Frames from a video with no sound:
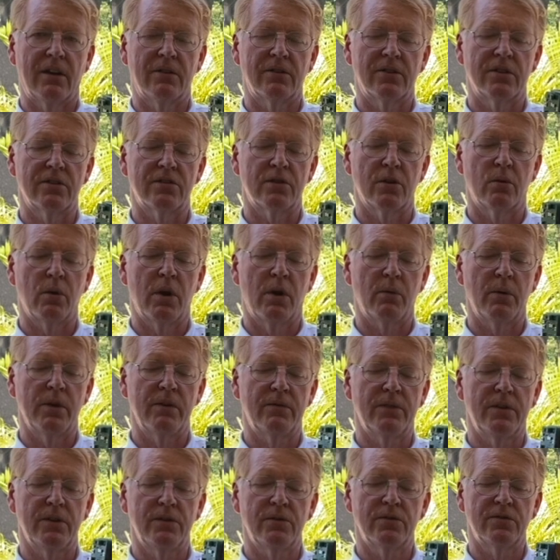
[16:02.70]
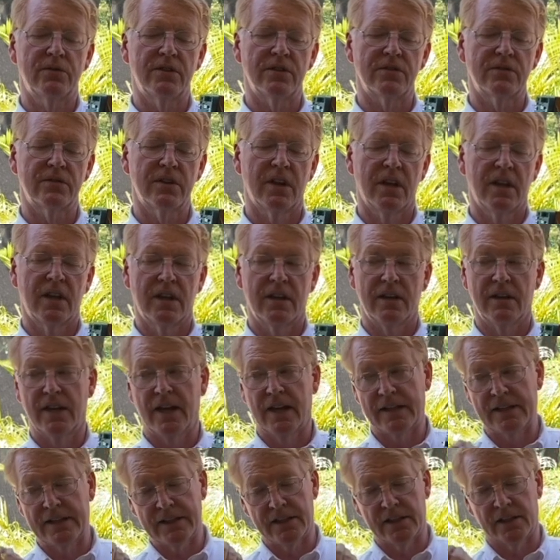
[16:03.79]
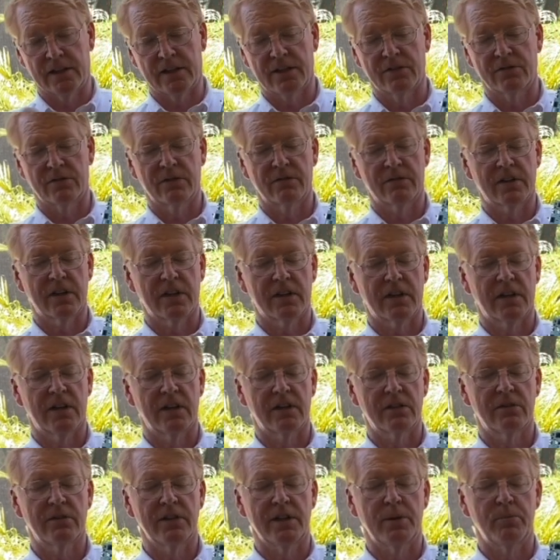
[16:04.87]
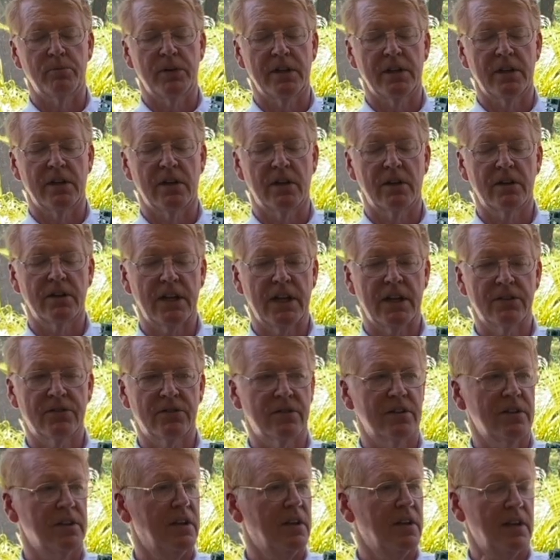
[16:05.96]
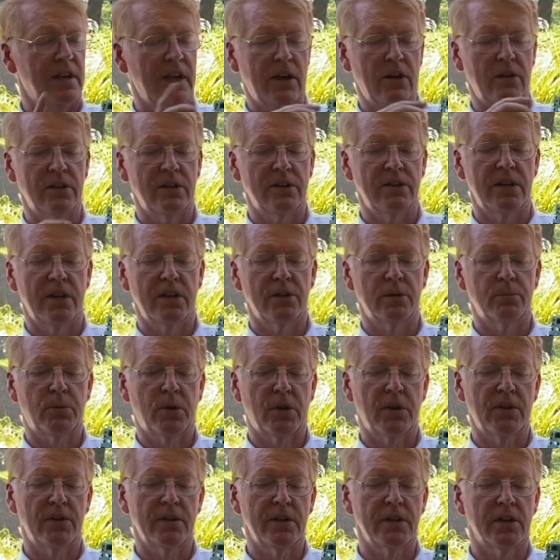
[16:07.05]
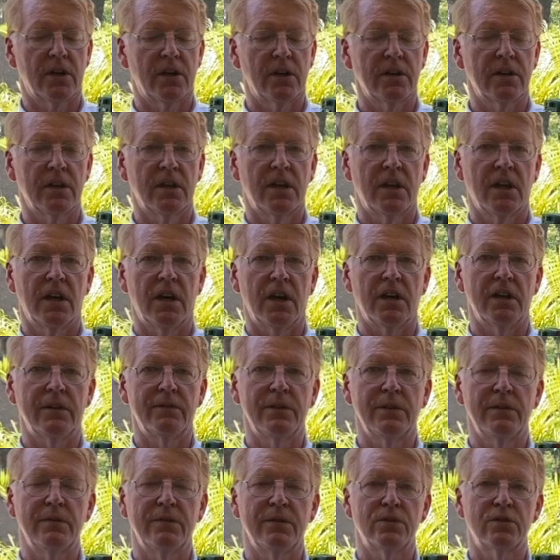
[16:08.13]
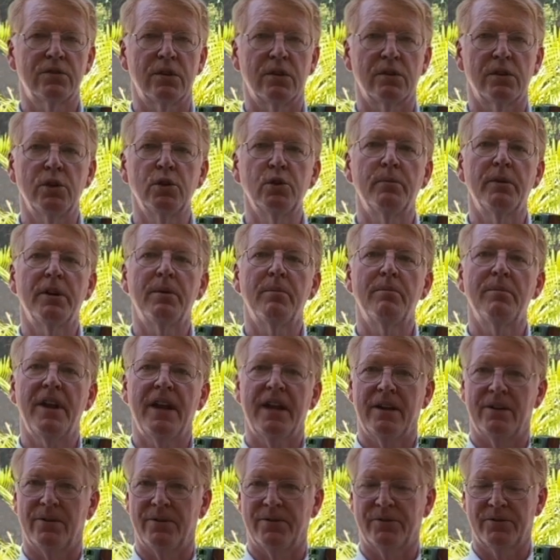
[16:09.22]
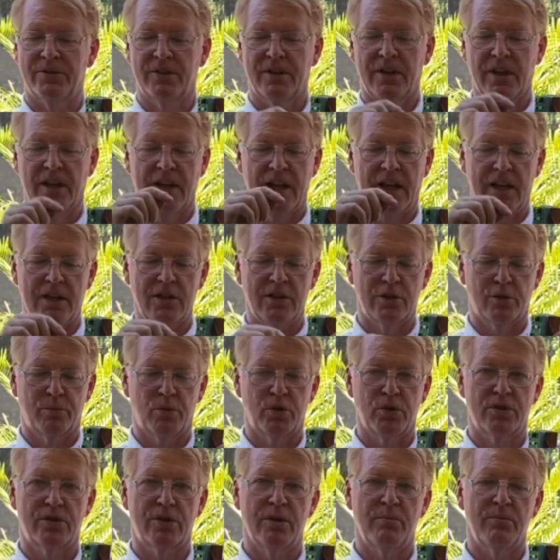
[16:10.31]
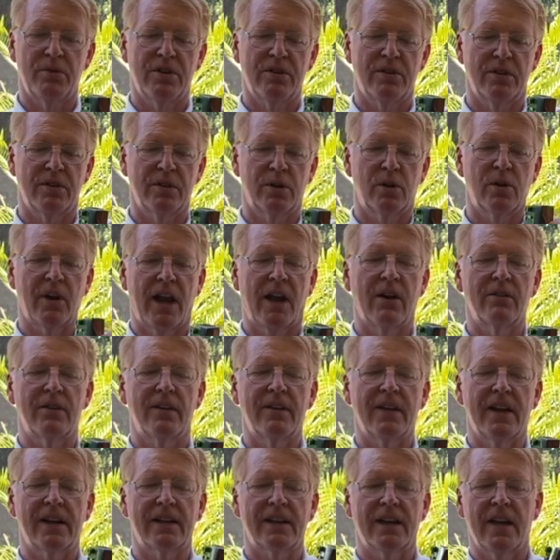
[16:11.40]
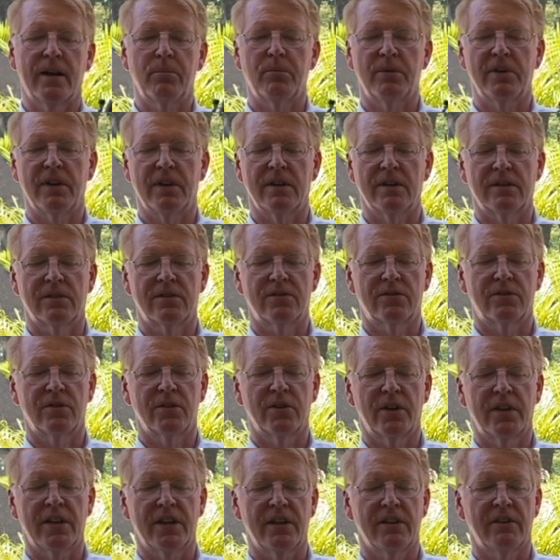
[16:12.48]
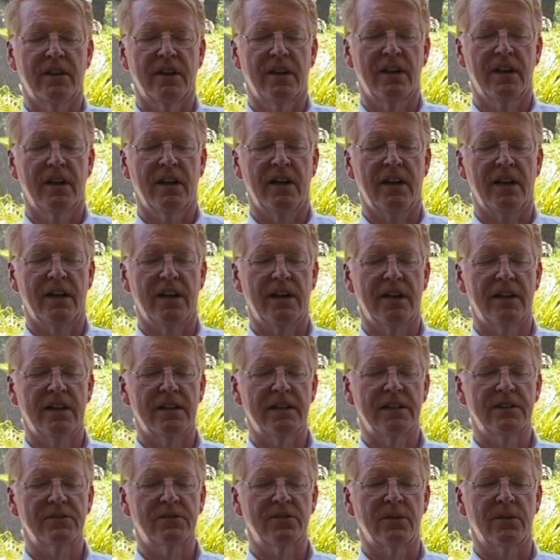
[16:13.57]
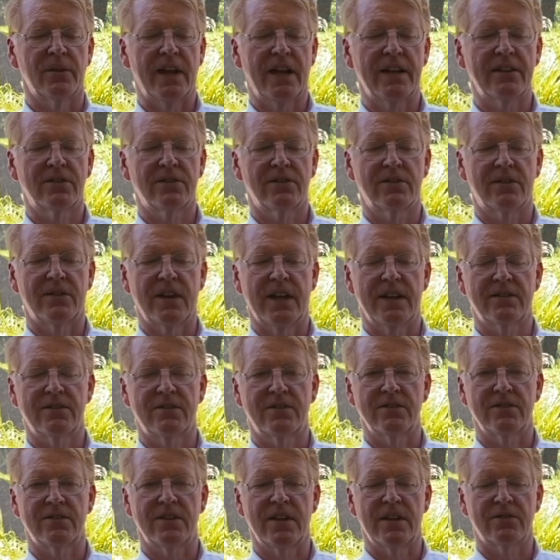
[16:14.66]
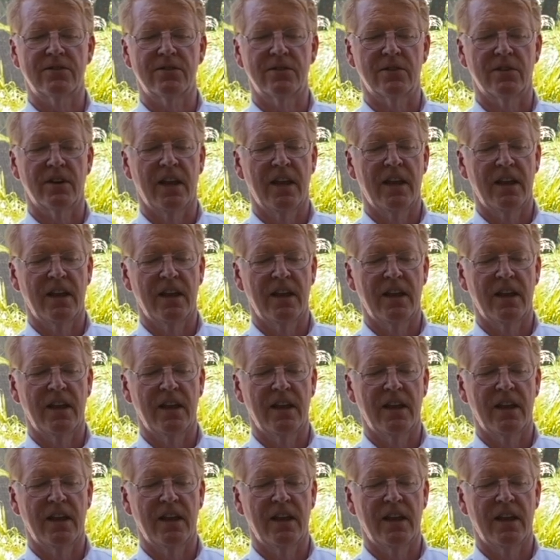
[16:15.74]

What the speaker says: And so what we've used is, not here because we've got concrete, but in our test out in the other part of the yard, we used aluminum nails and just pushed them into the ground, and that kept it sturdy. So that's the sensor.